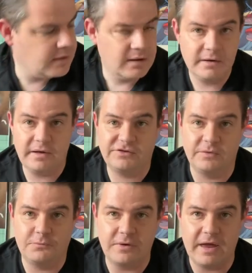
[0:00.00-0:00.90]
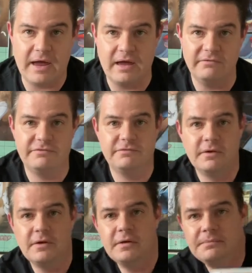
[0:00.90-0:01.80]
And next up we have
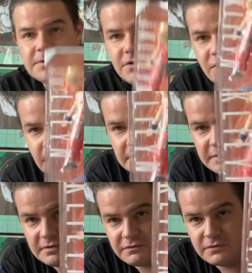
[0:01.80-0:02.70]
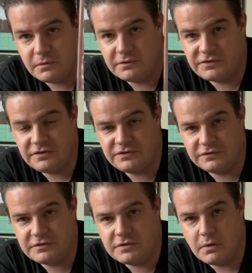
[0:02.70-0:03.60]
Krillin, of course,
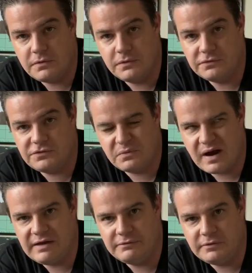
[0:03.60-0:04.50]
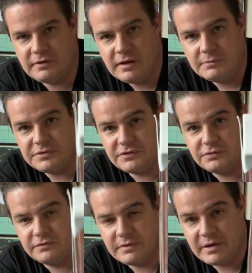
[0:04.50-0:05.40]
initially Goku's rival, but the
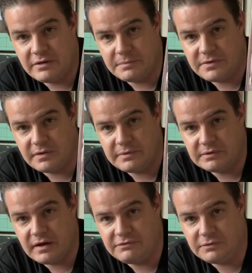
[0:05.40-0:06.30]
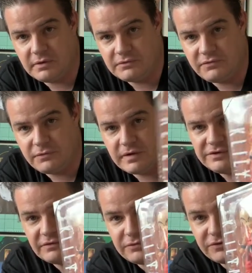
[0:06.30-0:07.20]
two of them end up becoming lifelong
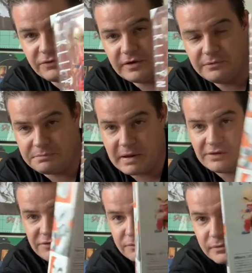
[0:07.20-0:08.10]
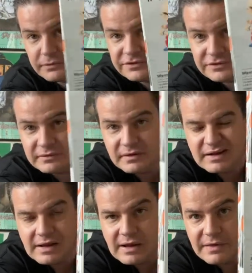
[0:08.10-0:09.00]
friends after training with Master Roshi.
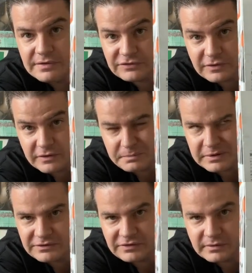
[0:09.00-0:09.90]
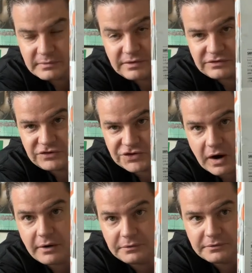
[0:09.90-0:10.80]
And this figure depicts him in his
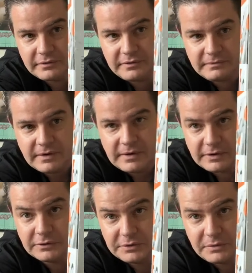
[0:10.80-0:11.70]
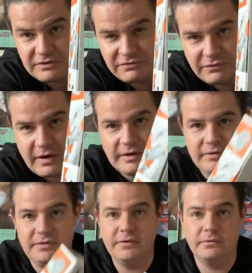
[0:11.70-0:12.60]
childhood, including when he fought
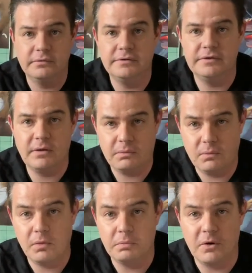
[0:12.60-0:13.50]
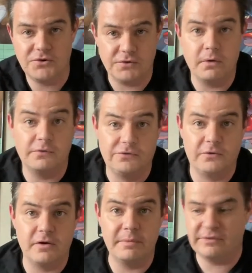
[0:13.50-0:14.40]
in the early World Martial Arts
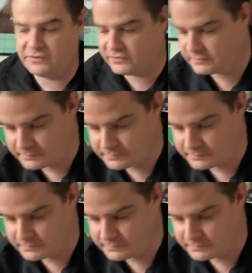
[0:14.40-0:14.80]
tournaments.